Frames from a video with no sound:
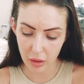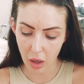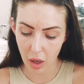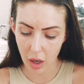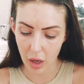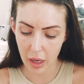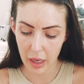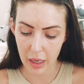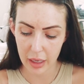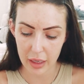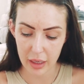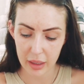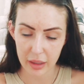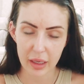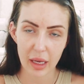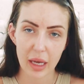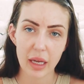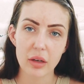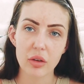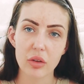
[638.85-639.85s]
I
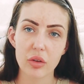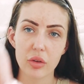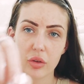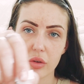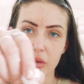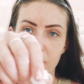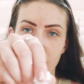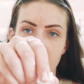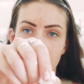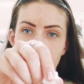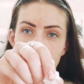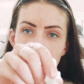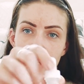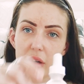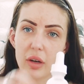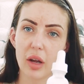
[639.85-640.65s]
again use the